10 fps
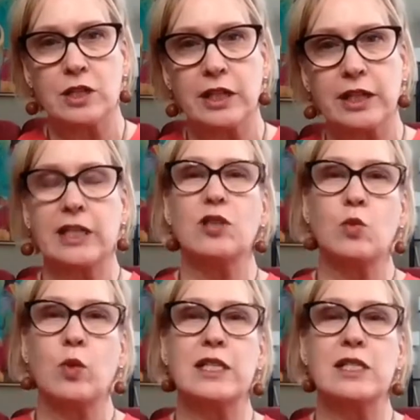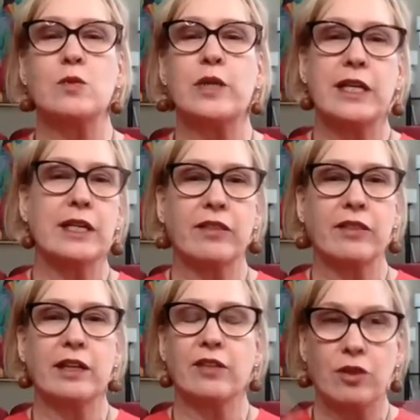Like in the West, we tend to
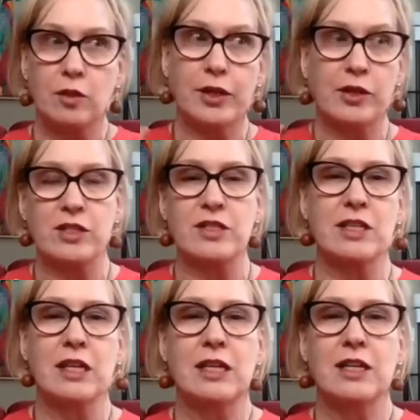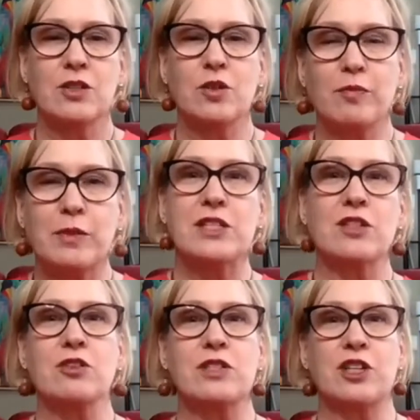think it's all about these sort of
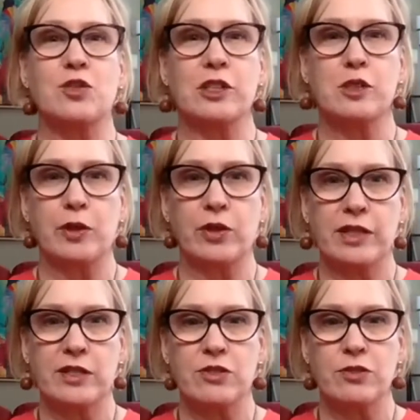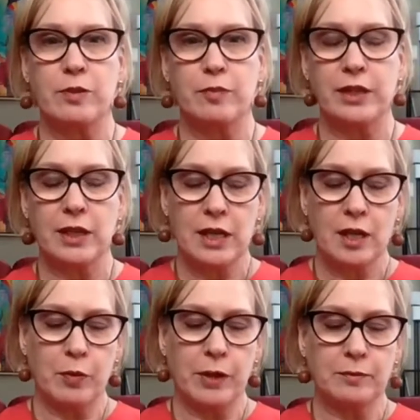mystical sexual experiences or something, but